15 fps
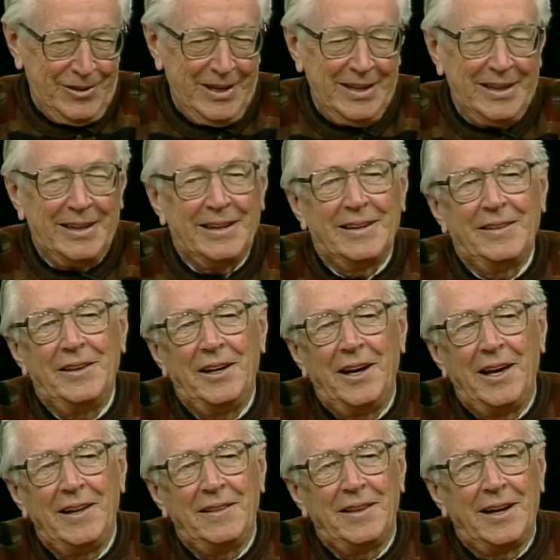That's right. The
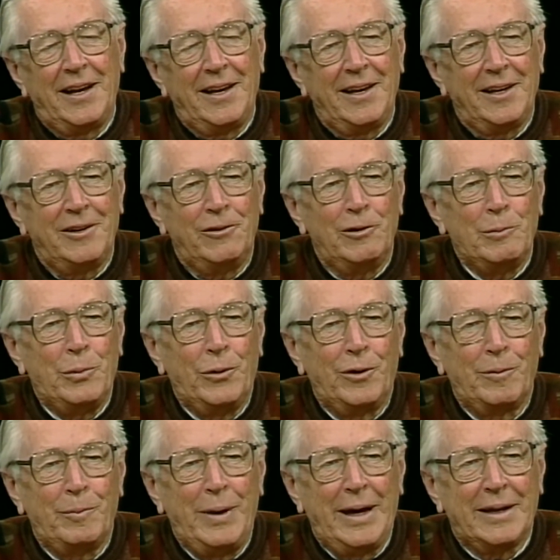night that I had to
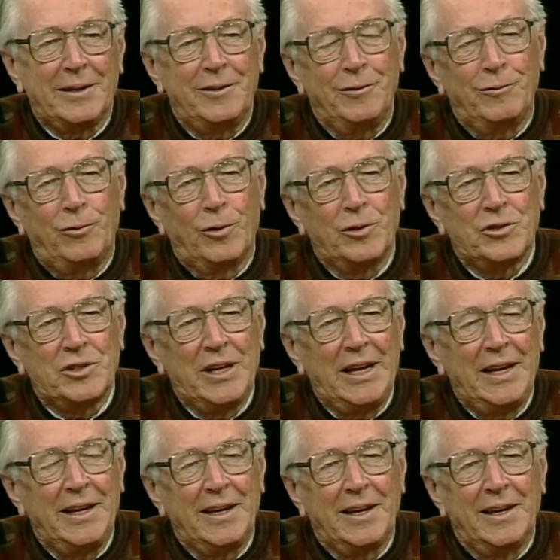report back to Fort
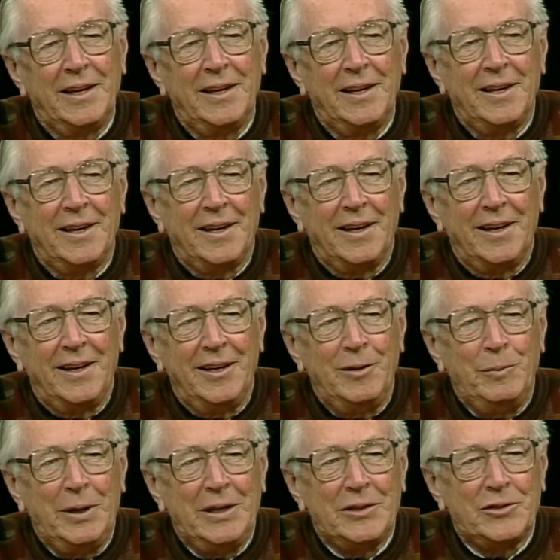Snelling
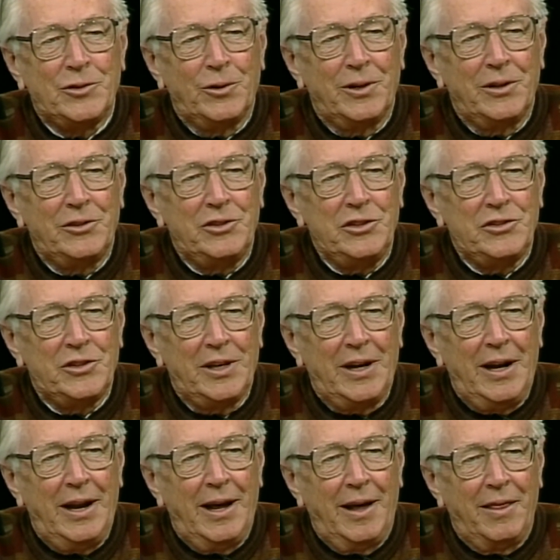in Minnesota, she
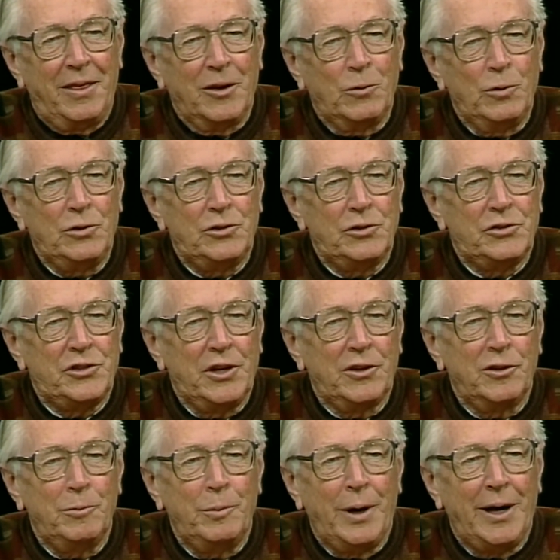said, I think we should
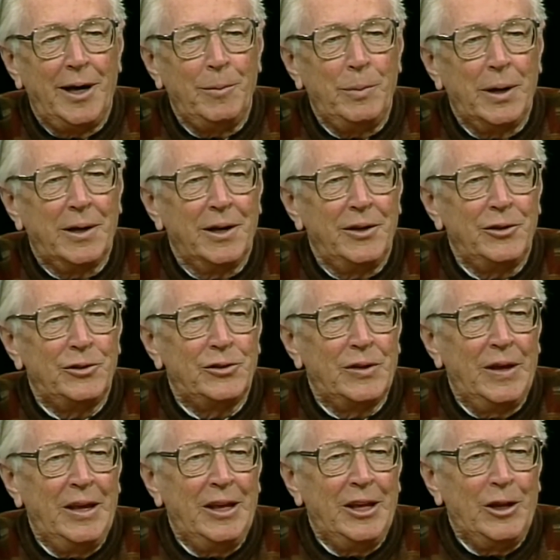say goodbye
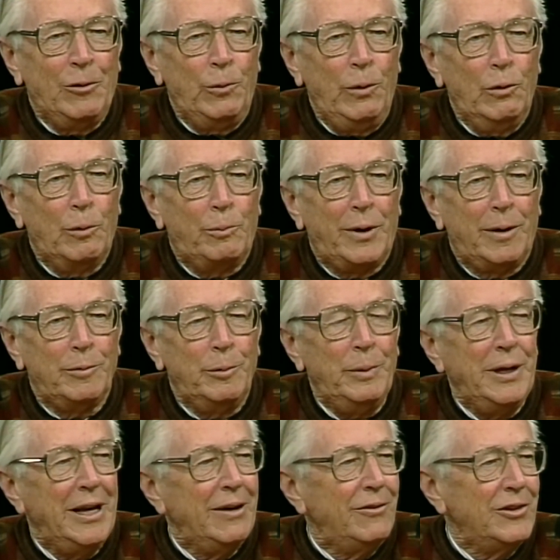because we will
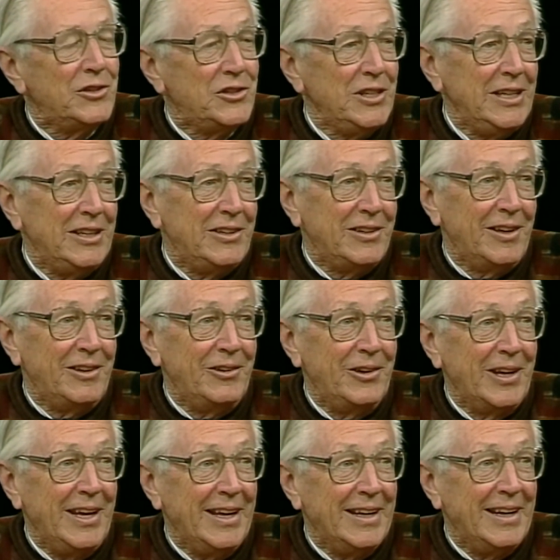probably never see each
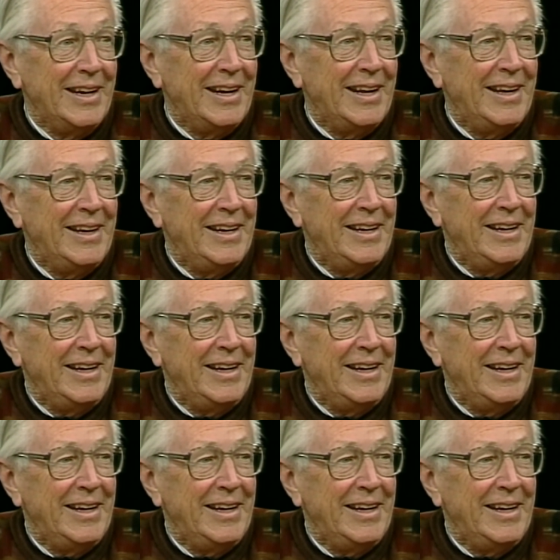other again.